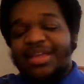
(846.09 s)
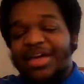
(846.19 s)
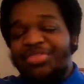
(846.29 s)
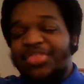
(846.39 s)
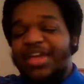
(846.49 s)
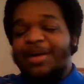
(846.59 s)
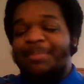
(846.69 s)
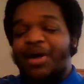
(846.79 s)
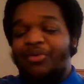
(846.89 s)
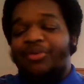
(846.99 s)
a thing
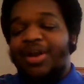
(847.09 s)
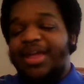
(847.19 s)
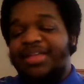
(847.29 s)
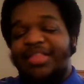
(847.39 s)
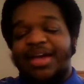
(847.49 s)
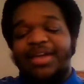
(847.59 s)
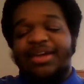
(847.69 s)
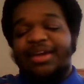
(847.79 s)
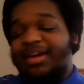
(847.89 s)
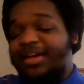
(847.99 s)
about Ray, like
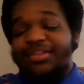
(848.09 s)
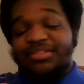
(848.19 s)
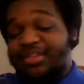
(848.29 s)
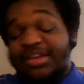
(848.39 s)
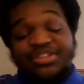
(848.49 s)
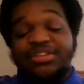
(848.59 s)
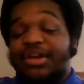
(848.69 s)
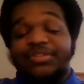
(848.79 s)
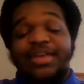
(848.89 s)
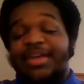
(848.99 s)
she
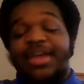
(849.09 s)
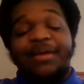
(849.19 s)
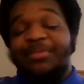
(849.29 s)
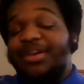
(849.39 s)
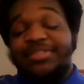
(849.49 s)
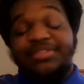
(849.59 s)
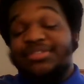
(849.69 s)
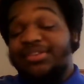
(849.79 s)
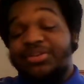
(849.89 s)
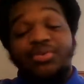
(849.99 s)
knows, like, yeah, I'm going to have to
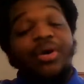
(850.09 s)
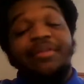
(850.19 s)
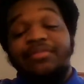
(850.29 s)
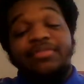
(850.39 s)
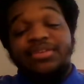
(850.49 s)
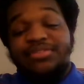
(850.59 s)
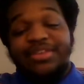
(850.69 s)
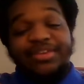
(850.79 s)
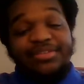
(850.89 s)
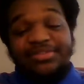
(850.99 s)
sell you off
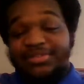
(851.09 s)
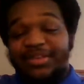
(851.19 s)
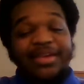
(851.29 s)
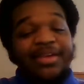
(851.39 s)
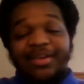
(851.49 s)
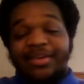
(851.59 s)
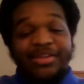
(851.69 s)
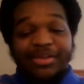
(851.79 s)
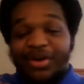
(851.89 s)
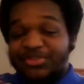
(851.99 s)
eventually, because
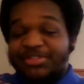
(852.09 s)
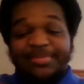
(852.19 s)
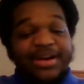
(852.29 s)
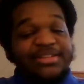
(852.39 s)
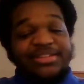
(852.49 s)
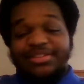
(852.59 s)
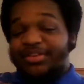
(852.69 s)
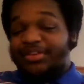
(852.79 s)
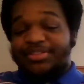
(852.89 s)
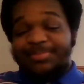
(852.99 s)
you know too much, and
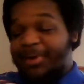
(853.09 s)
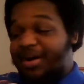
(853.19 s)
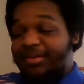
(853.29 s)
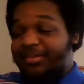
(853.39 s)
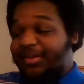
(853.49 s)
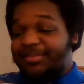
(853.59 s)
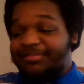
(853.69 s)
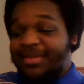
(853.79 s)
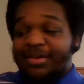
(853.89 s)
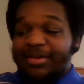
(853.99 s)
you're
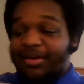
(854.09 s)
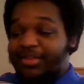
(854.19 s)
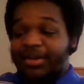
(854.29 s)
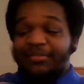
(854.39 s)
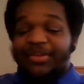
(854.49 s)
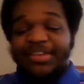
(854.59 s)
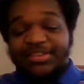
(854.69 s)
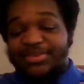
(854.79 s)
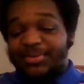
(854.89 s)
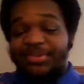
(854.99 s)
inspiring all the other
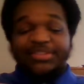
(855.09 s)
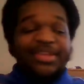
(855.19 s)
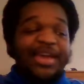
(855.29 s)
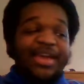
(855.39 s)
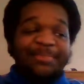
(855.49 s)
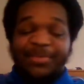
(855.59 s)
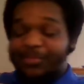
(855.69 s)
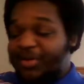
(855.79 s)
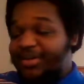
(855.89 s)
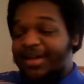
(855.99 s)
kids to escape
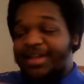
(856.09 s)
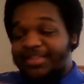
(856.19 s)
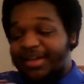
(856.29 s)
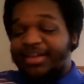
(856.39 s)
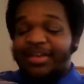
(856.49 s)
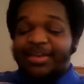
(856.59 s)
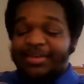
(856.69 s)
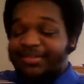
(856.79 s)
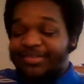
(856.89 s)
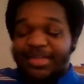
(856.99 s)
and whatnot, like,
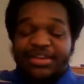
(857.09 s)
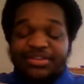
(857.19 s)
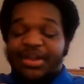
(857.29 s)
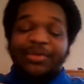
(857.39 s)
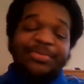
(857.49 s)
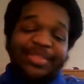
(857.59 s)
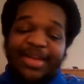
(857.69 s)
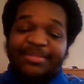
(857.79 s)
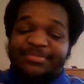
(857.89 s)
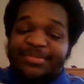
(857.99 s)
you know,
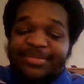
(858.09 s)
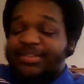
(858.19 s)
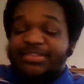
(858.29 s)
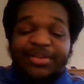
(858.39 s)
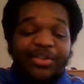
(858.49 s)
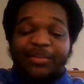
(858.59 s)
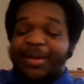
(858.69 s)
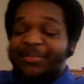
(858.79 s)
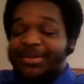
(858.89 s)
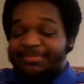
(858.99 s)
like, that's the only
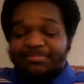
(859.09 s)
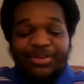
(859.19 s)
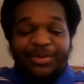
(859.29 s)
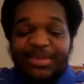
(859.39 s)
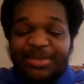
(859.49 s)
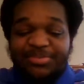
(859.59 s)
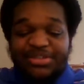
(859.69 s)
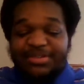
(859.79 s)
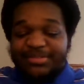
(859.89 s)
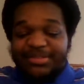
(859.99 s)
way I'm going to, you know, keep
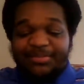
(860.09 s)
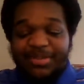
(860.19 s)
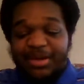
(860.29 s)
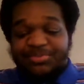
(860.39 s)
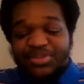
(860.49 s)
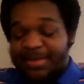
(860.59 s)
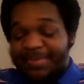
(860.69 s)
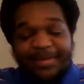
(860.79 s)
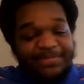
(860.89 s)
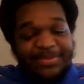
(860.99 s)
shit in tip-top
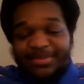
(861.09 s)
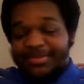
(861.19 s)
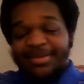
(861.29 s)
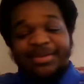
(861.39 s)
shape. I have to